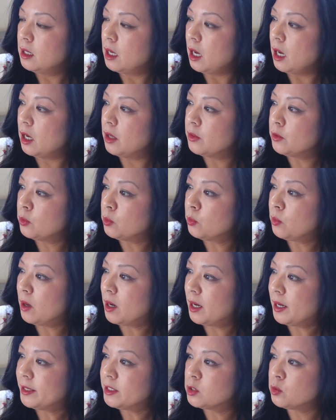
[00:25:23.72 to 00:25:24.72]

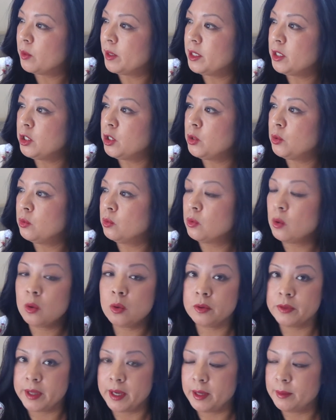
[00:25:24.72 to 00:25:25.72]
Otherwise, when you
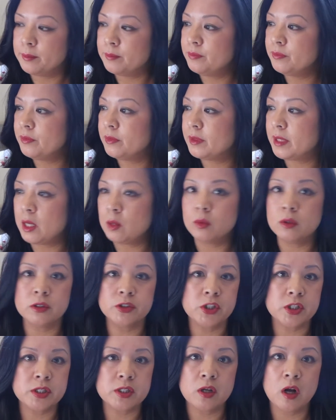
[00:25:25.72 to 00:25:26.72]
roll them, they will
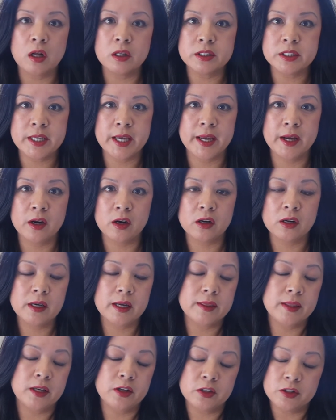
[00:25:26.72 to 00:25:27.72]
just all tear,
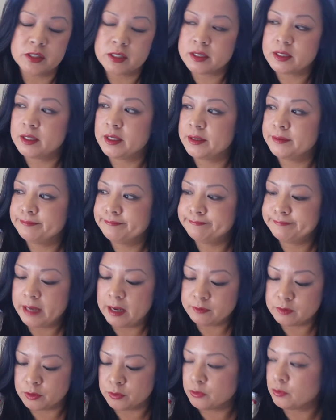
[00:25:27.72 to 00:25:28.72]
and then you're just gonna
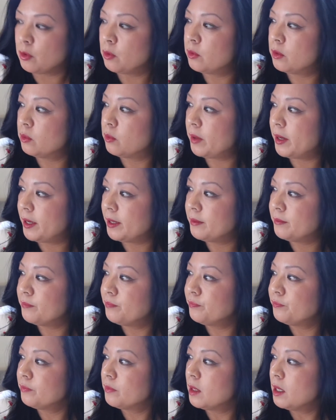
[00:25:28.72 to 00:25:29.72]
have to throw it away.
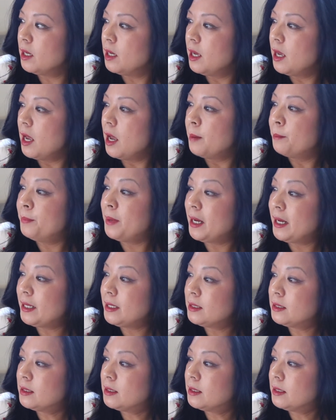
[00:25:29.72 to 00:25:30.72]

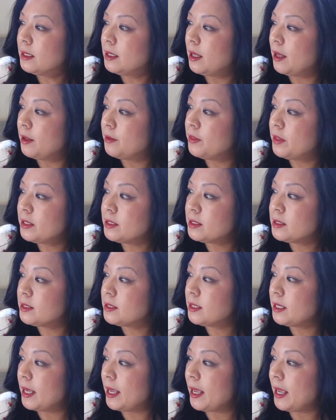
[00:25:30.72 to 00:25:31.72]
But
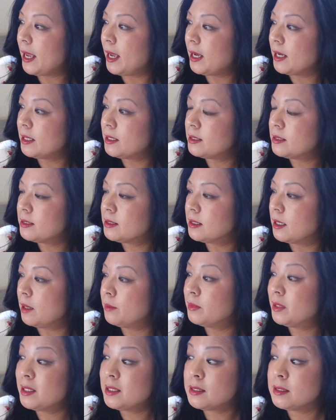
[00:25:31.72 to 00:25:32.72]
this
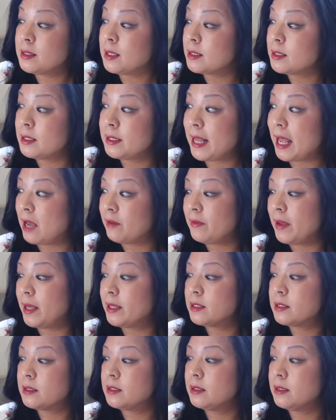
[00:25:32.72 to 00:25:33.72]
doesn't have
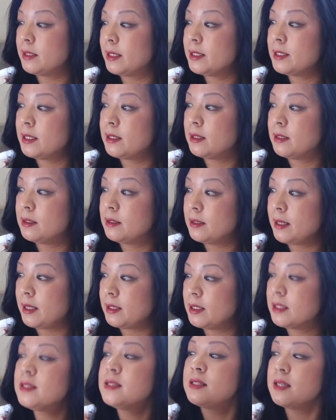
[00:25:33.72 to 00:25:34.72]

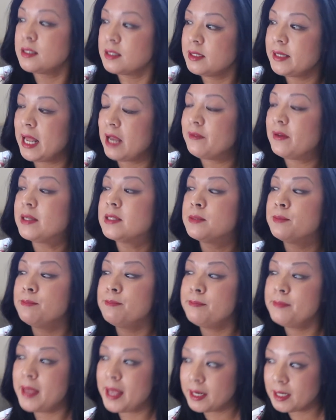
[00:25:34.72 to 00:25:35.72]
as
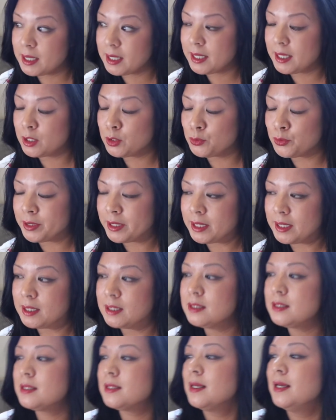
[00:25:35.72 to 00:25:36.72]
many
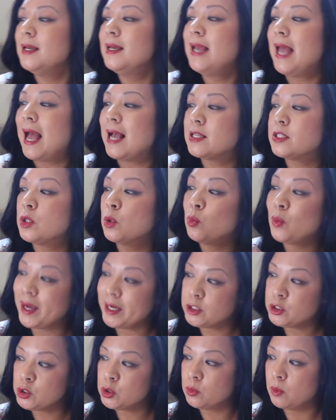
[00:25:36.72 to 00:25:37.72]
ingredients as the
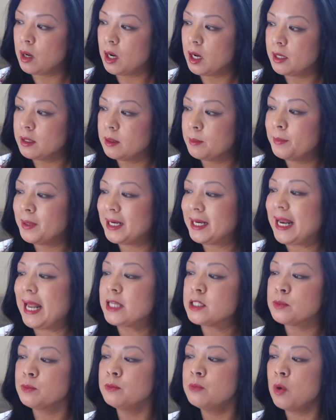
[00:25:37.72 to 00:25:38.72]
Wei Chuan, but it
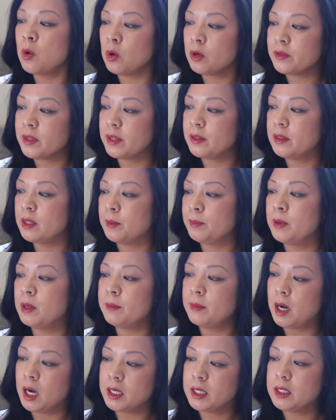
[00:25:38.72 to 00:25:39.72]
has more than the
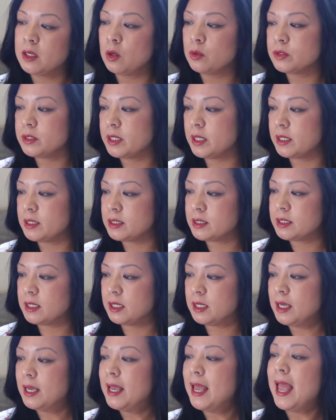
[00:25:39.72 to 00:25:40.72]
Pomanna, O
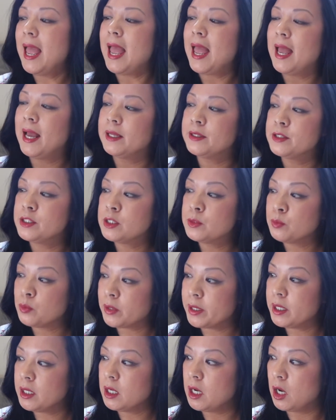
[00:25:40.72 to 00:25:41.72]
Tasty, and
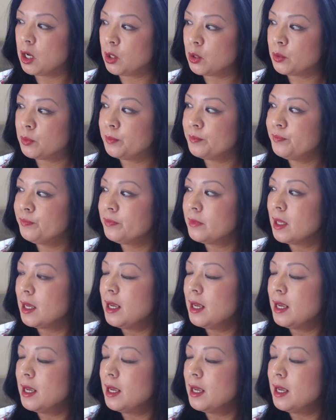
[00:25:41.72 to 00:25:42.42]
Spring Home.